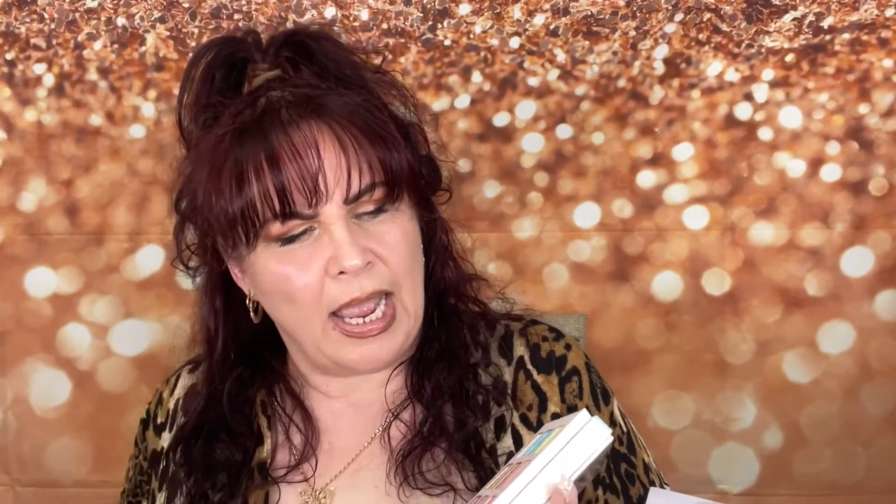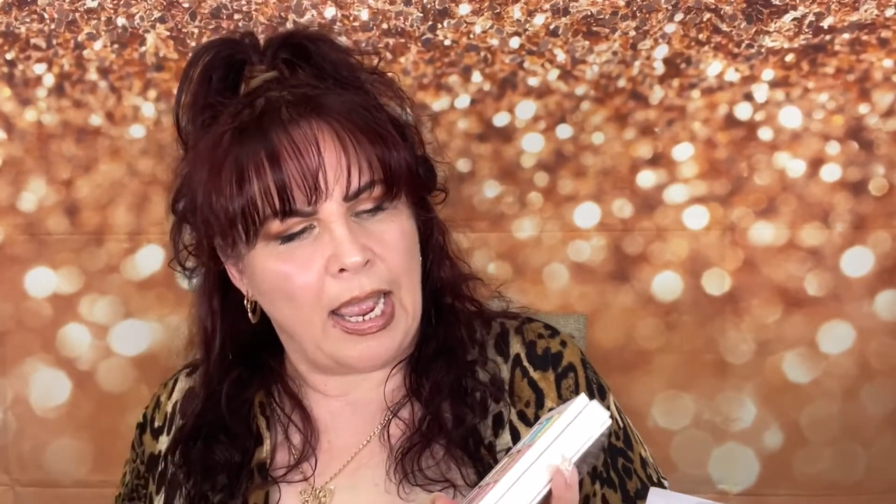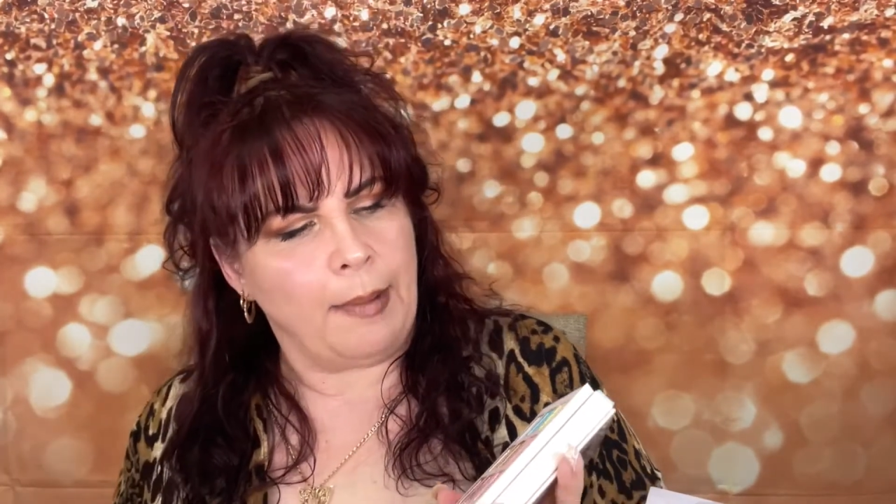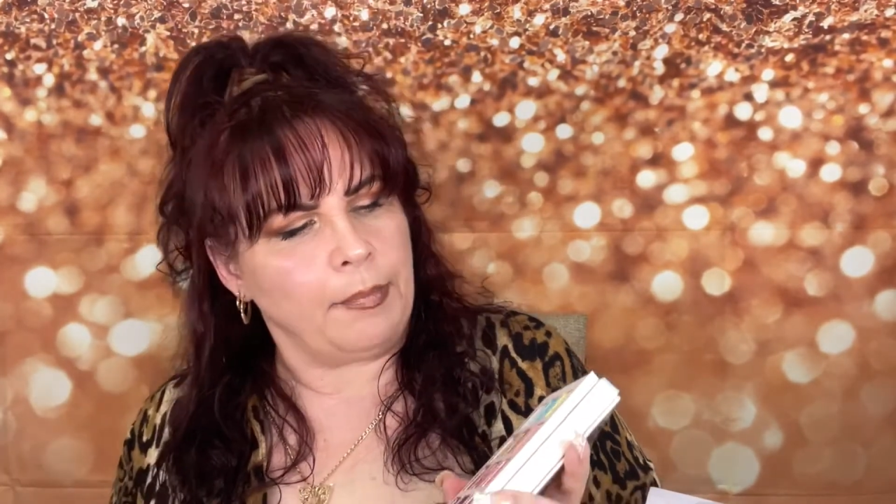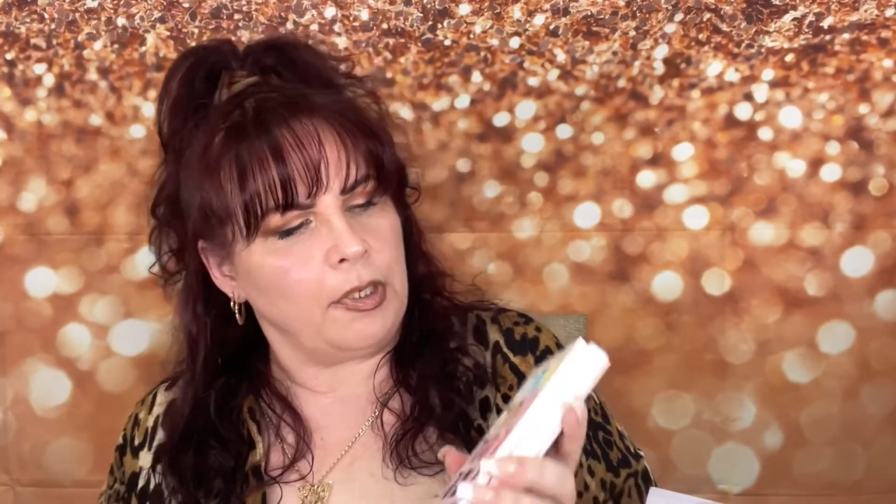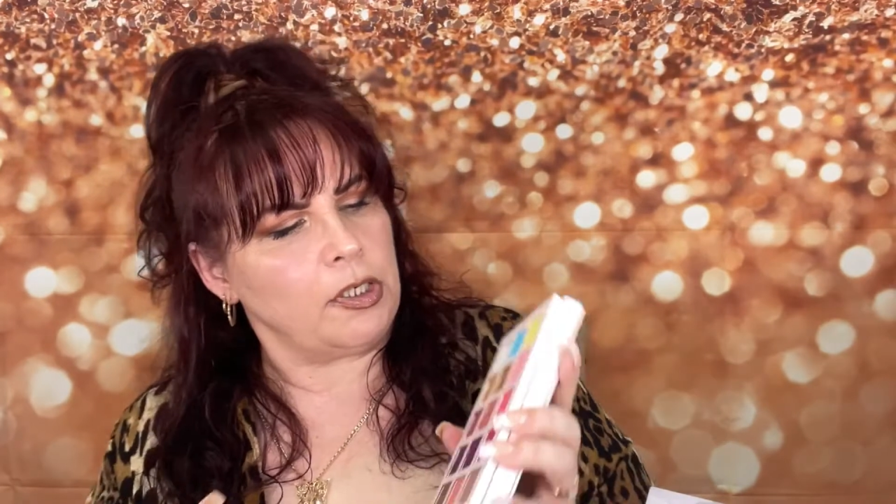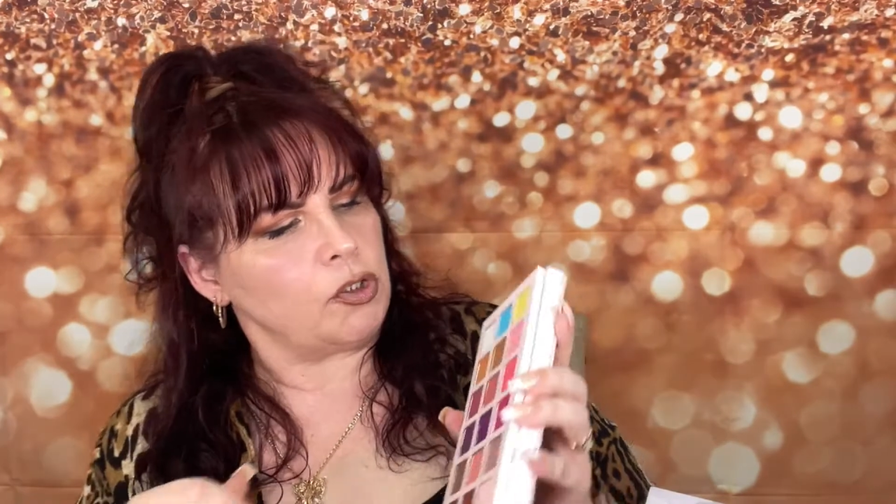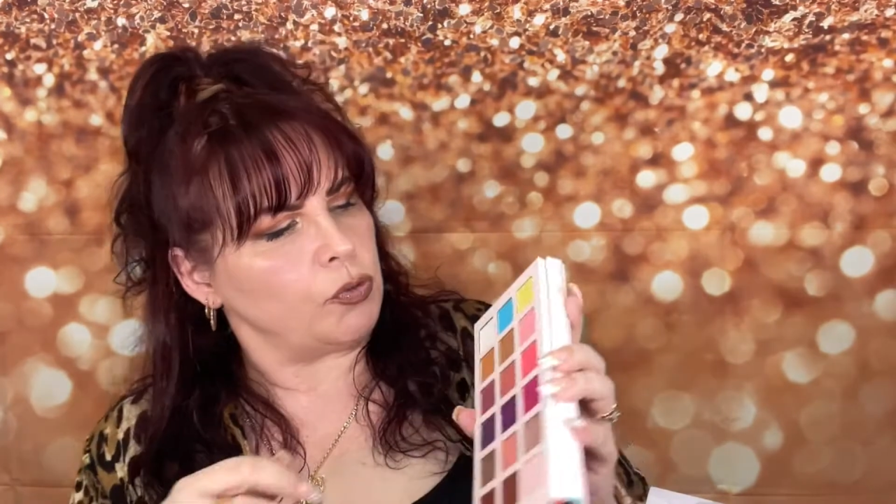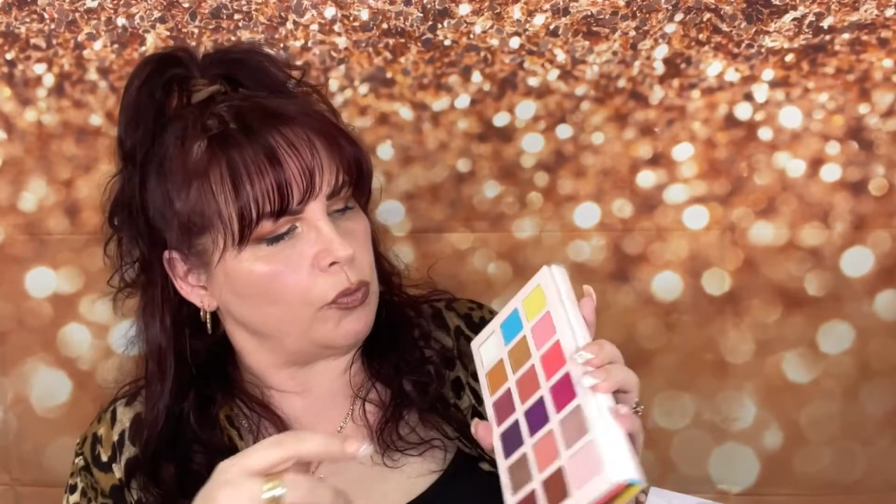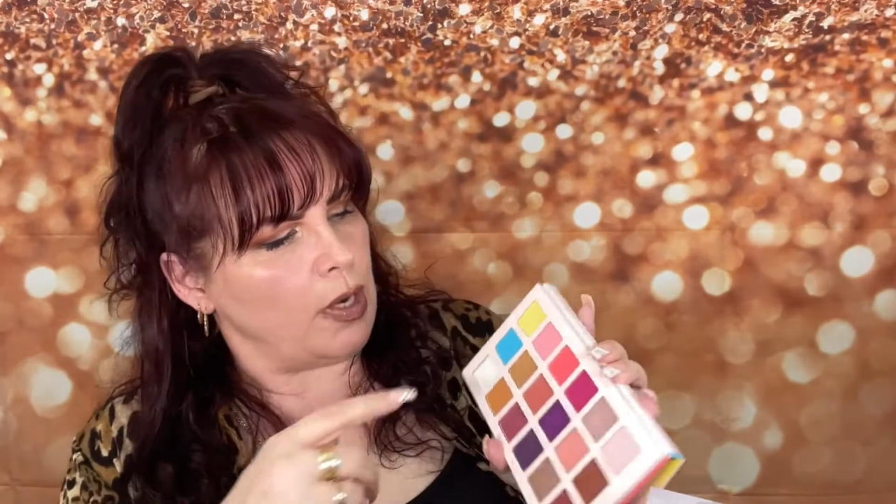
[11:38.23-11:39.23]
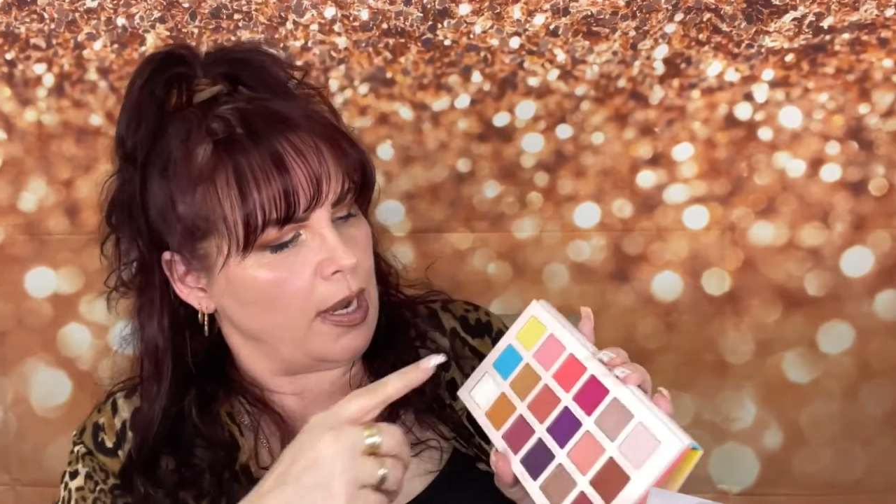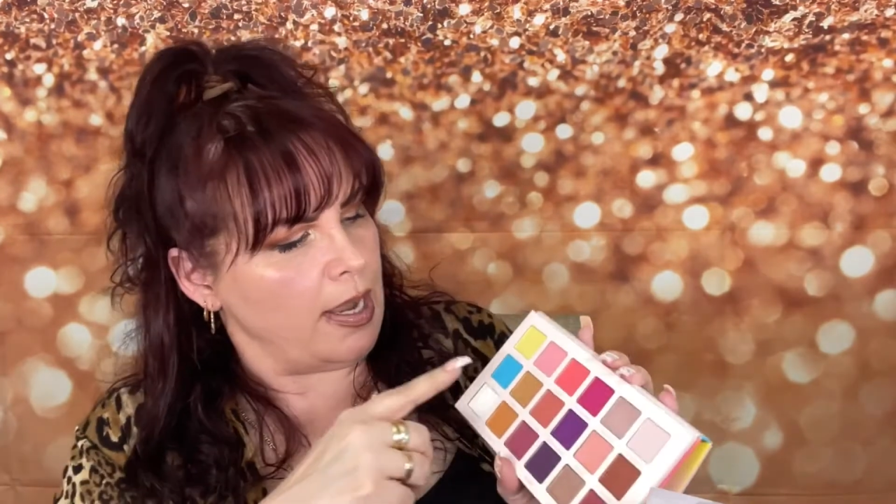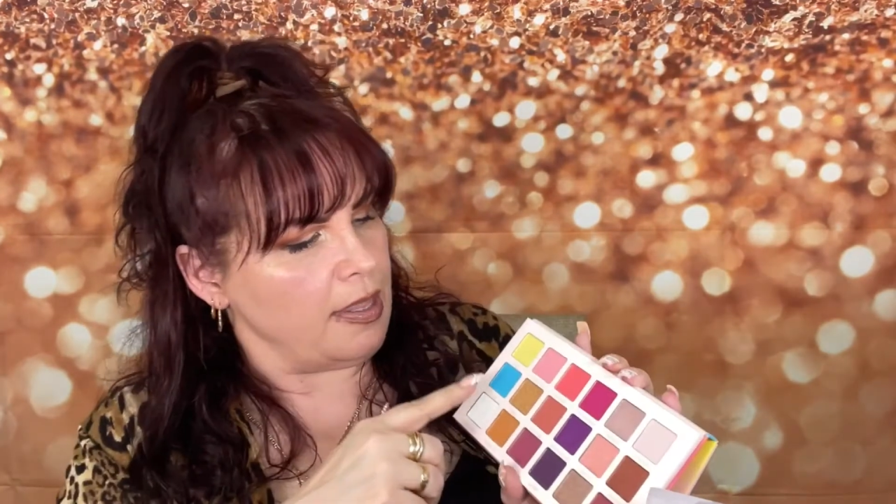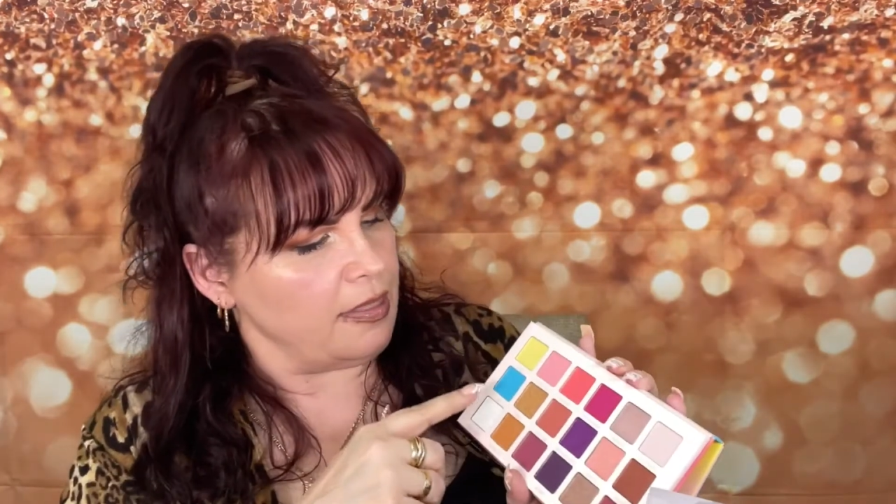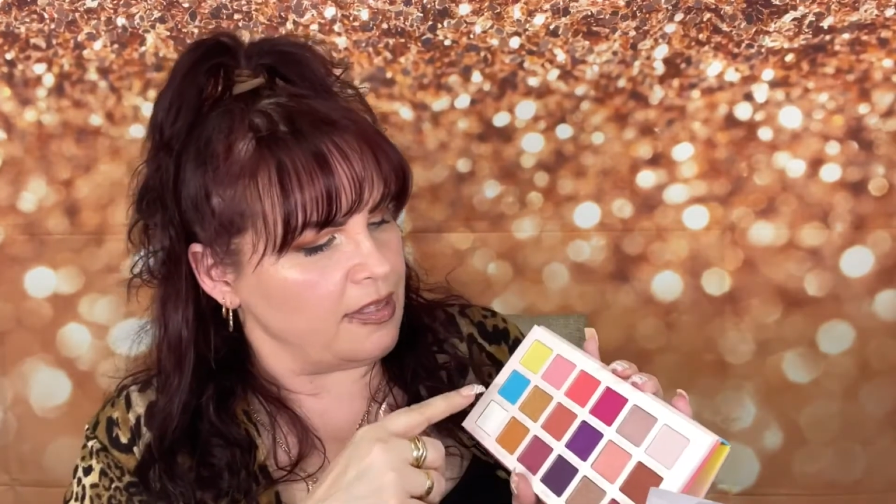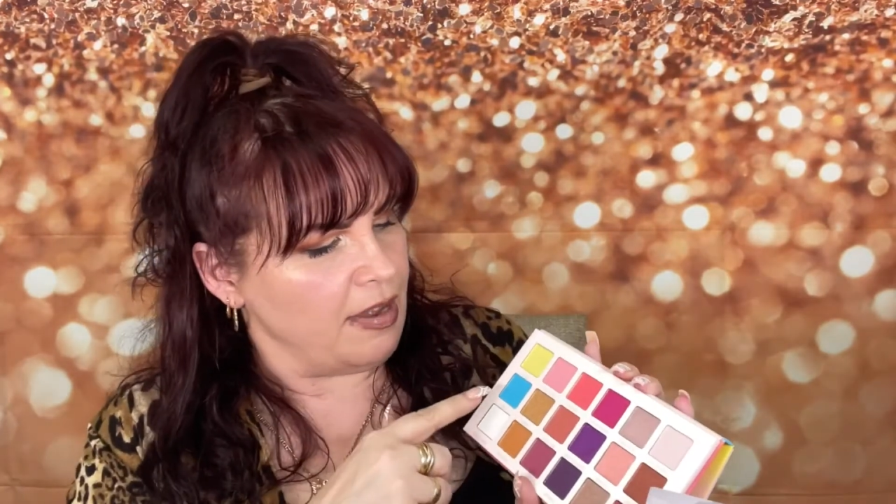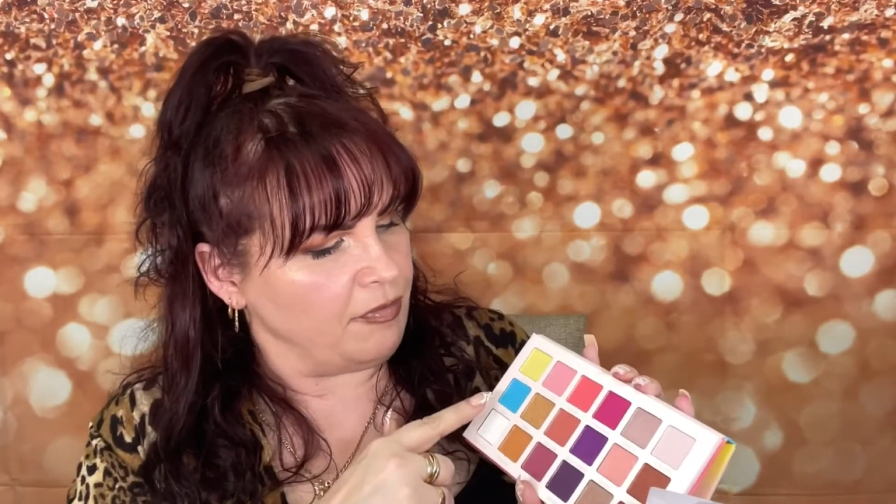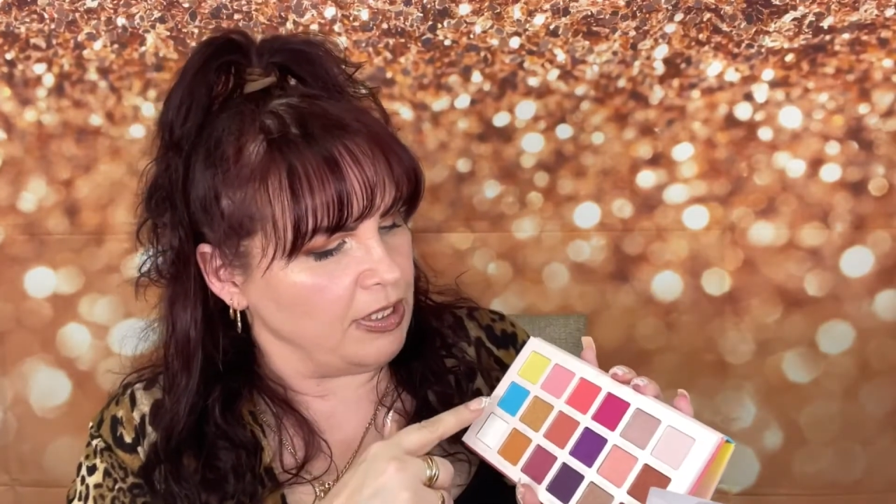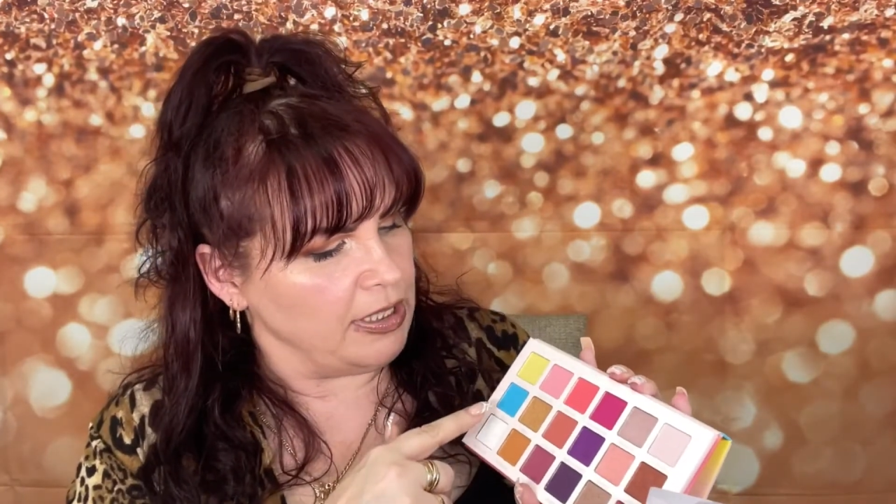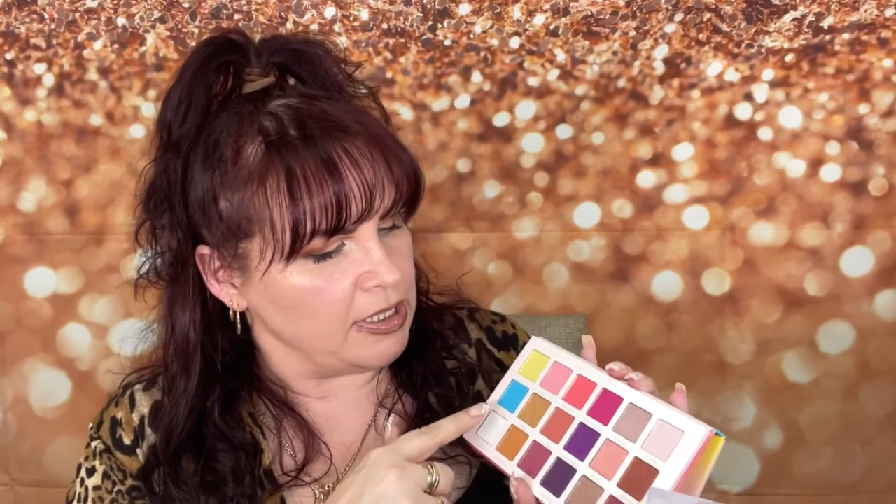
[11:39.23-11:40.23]
I'm gonna try
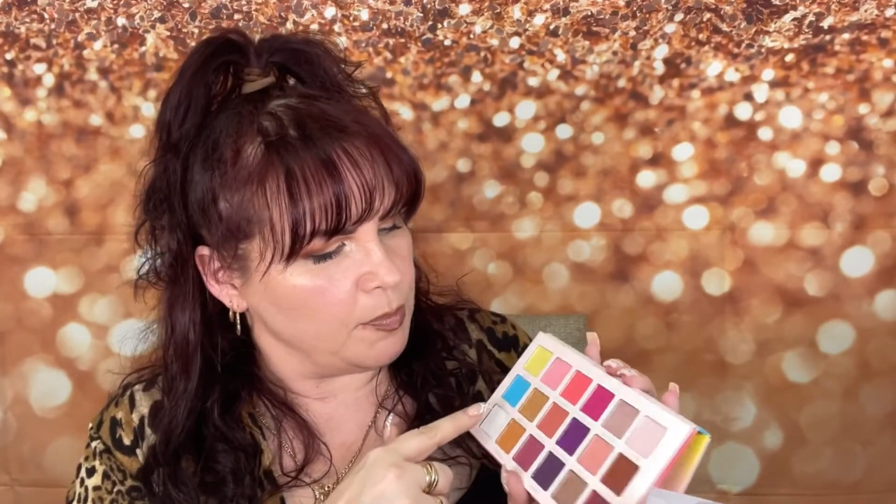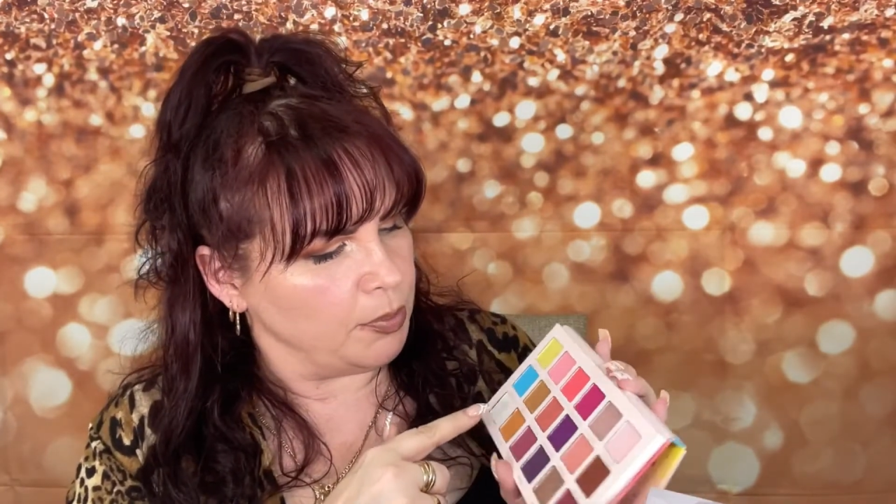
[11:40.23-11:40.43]
definitely this